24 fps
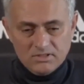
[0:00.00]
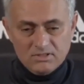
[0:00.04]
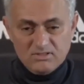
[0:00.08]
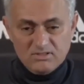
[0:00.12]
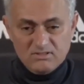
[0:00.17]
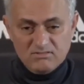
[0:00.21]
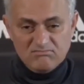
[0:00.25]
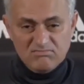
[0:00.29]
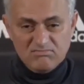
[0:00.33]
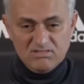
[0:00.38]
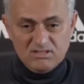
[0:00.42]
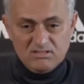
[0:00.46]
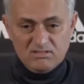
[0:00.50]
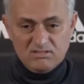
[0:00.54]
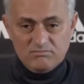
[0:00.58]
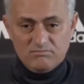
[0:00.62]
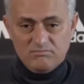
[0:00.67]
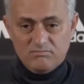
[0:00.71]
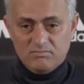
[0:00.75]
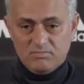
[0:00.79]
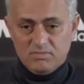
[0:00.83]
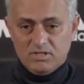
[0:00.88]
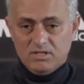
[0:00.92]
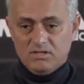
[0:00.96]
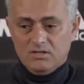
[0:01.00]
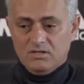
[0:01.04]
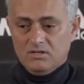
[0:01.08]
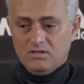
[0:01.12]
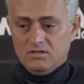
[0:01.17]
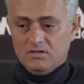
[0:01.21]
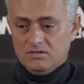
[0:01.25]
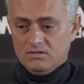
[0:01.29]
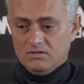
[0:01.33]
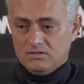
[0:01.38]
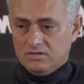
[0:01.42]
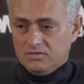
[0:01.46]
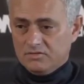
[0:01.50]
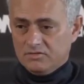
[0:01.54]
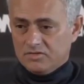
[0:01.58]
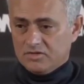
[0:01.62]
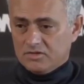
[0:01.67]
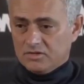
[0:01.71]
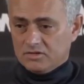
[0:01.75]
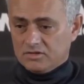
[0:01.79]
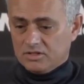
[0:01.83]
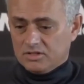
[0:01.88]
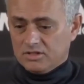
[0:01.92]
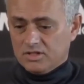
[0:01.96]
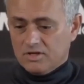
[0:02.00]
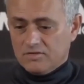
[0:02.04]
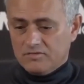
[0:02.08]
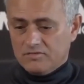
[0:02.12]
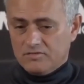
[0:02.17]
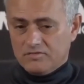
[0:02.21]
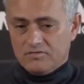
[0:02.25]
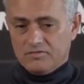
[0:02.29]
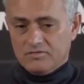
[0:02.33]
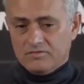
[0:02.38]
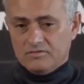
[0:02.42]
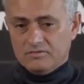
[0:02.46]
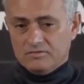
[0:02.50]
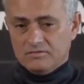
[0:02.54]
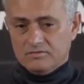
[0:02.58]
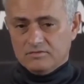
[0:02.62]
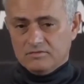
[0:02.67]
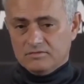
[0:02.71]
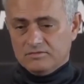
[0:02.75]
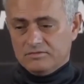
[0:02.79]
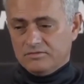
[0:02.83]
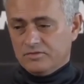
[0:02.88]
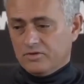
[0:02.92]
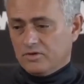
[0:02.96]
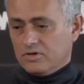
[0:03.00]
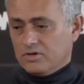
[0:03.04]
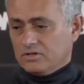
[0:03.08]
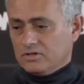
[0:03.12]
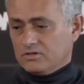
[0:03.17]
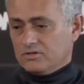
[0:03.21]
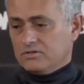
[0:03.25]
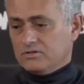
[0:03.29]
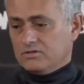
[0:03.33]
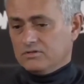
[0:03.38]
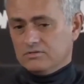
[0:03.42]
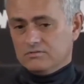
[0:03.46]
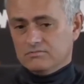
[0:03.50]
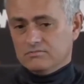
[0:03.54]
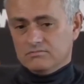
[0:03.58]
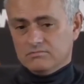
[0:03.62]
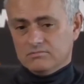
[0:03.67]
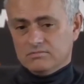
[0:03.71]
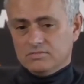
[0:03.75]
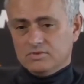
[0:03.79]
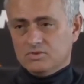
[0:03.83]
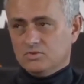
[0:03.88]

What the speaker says: It's difficult enough for us